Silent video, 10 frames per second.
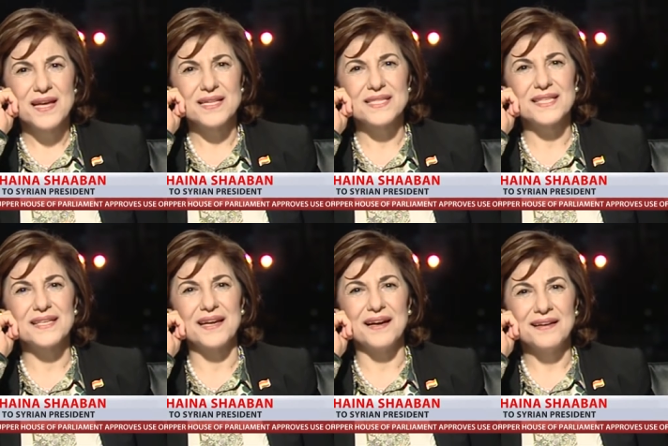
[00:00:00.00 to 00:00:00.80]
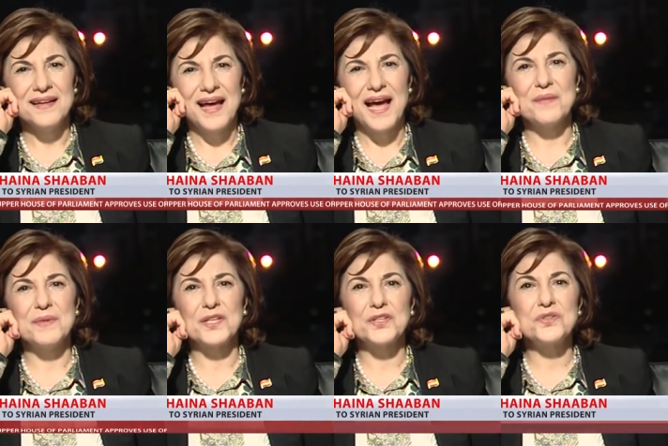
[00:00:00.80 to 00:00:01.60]
Syria. I
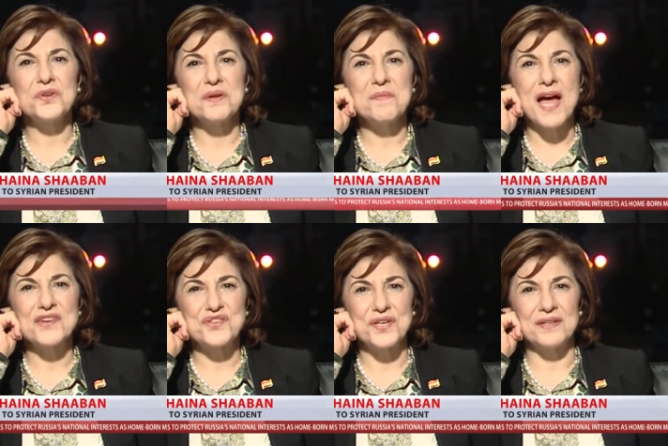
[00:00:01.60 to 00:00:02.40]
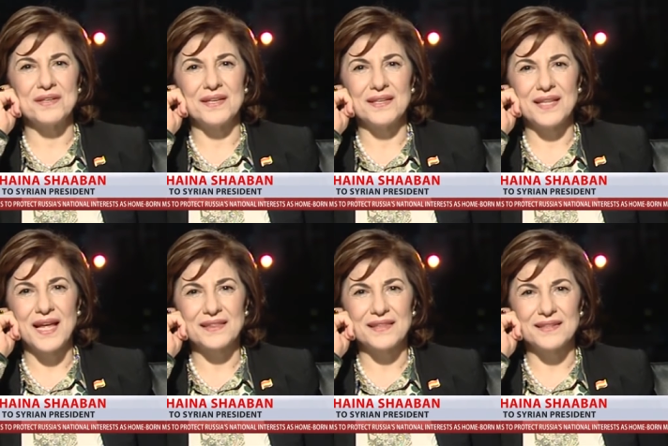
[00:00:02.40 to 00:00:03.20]
mean, could you imagine
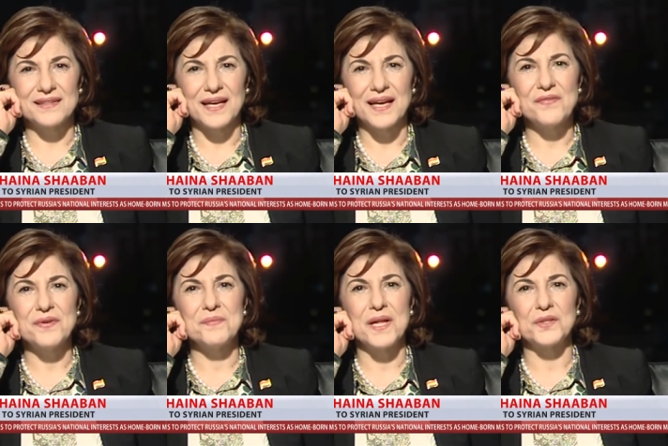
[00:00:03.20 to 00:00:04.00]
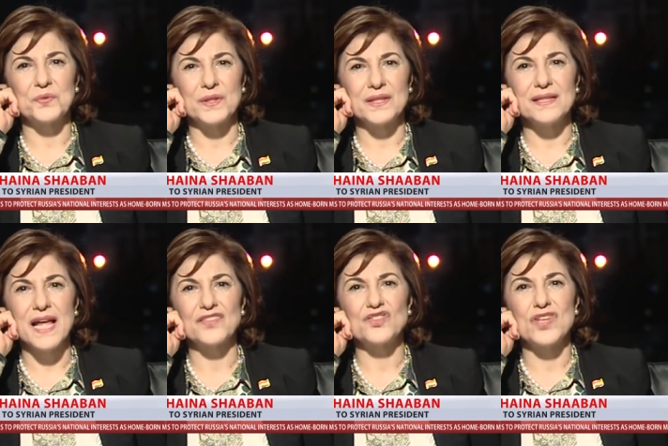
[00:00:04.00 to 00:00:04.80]
that uh, the government would
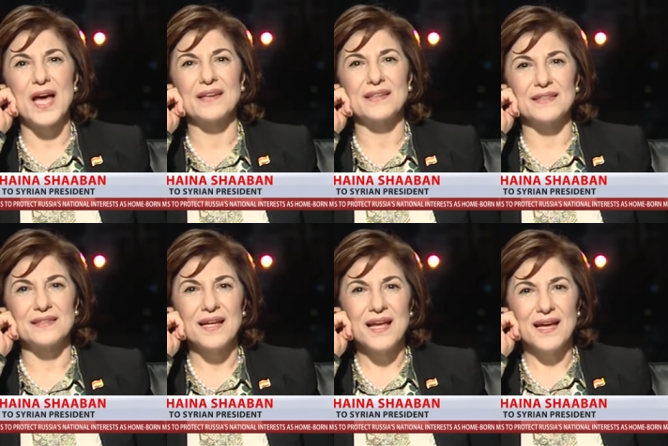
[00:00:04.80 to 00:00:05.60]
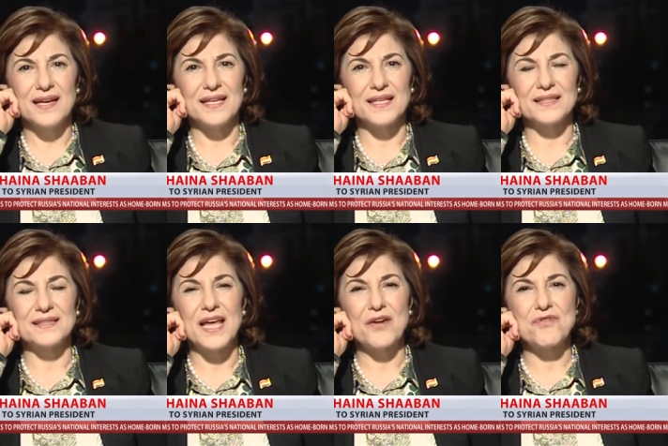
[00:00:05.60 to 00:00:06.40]
not target uh,
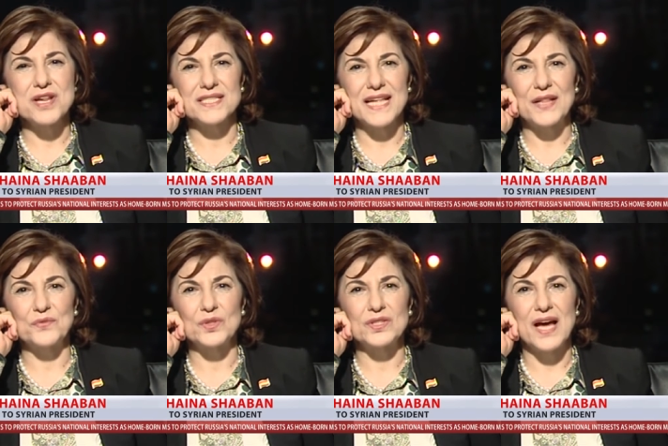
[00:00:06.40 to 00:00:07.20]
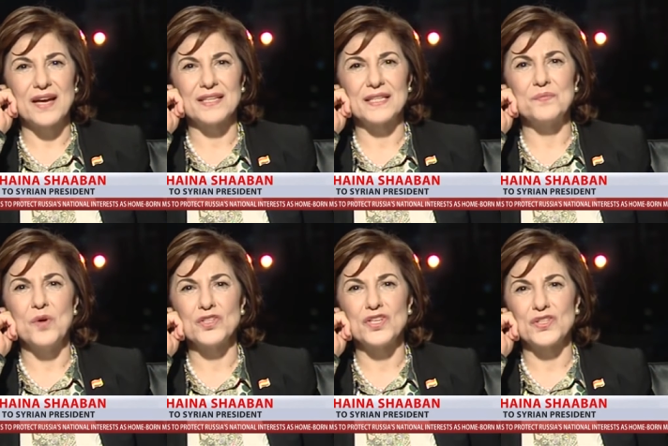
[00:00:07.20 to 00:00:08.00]
terrorists and would target
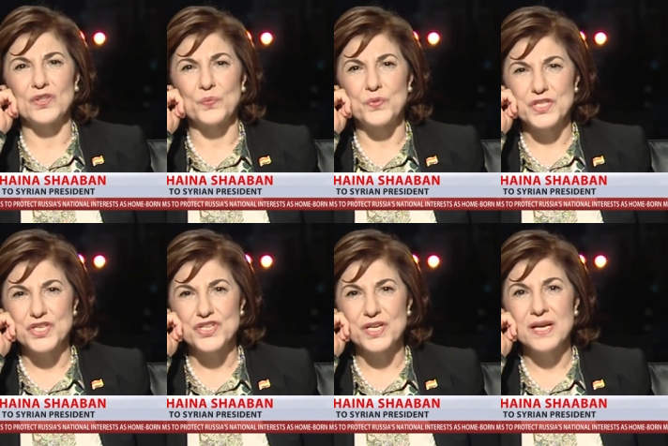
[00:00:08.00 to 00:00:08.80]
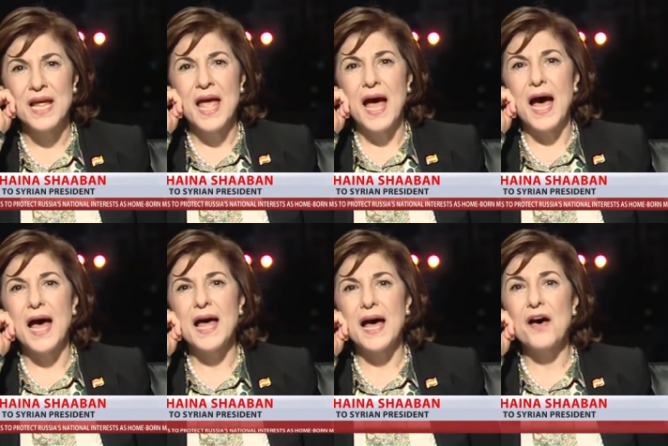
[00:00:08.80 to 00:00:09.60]
moderate opposition.
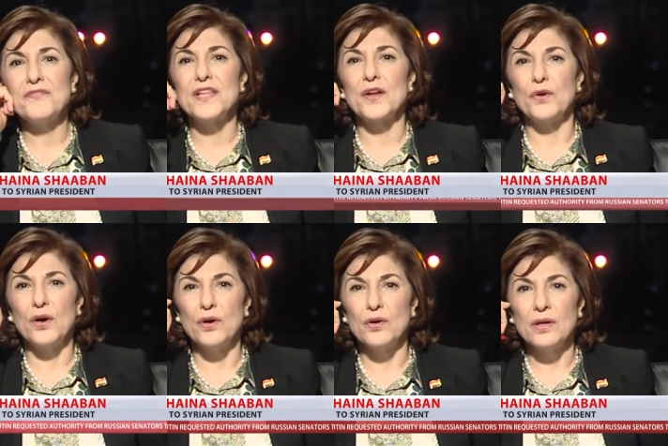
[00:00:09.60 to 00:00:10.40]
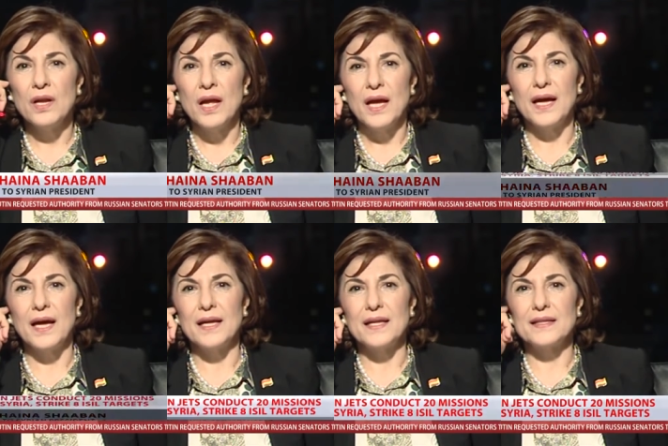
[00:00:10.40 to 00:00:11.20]
after all,
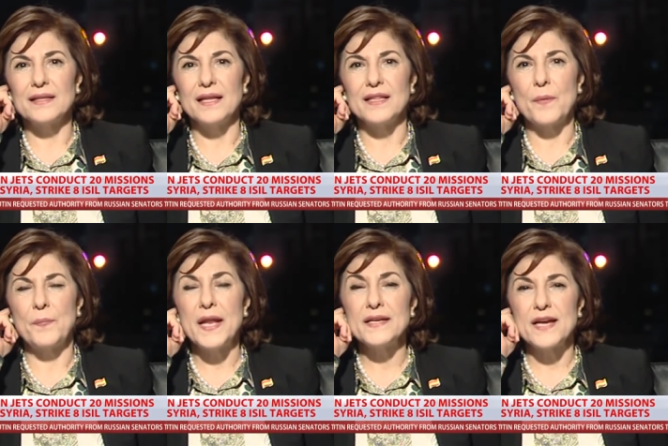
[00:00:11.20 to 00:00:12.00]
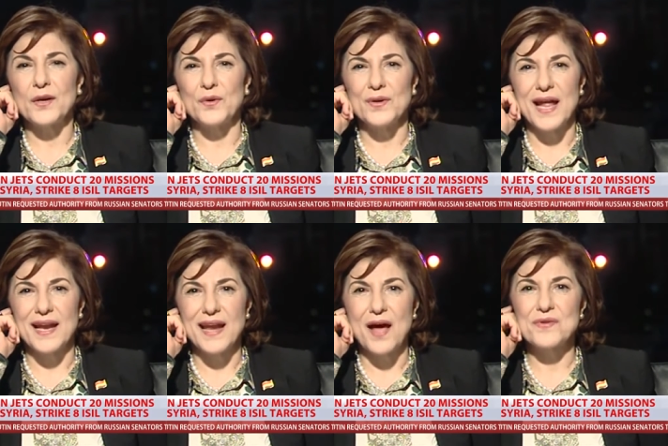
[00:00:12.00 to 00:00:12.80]
uh, the, the Pentagon
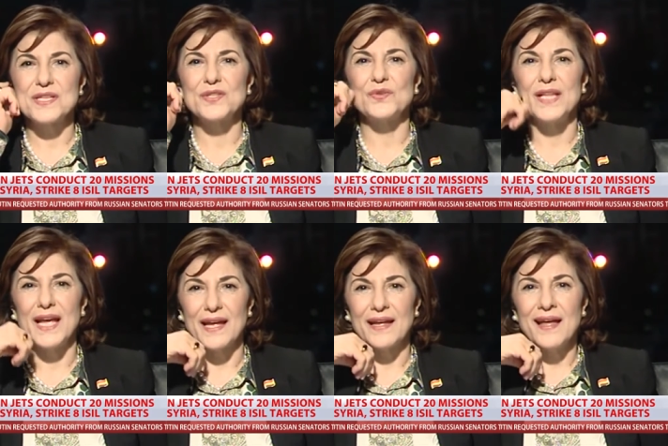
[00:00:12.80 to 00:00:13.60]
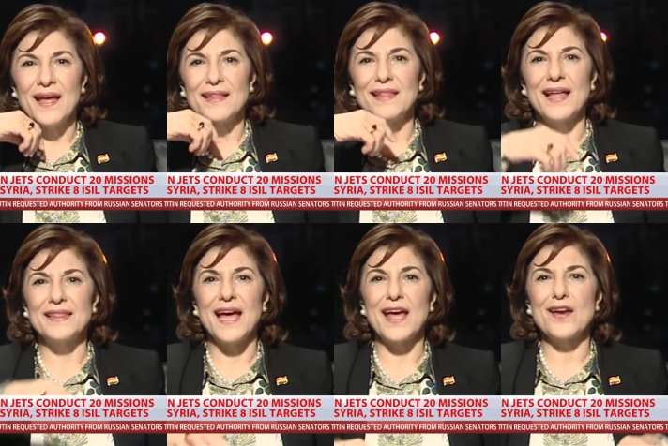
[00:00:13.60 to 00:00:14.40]
announced today
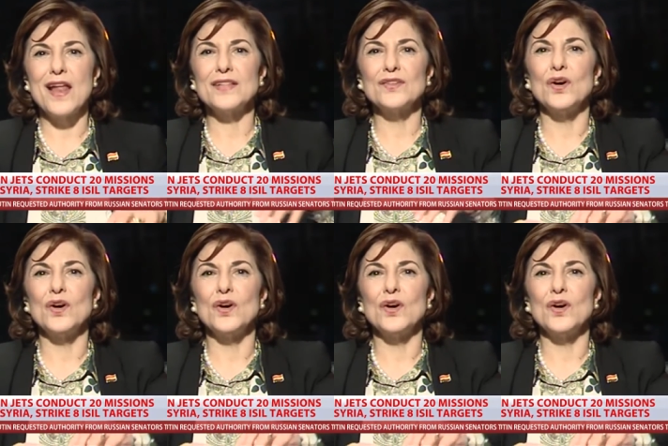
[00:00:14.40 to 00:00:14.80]
that they are not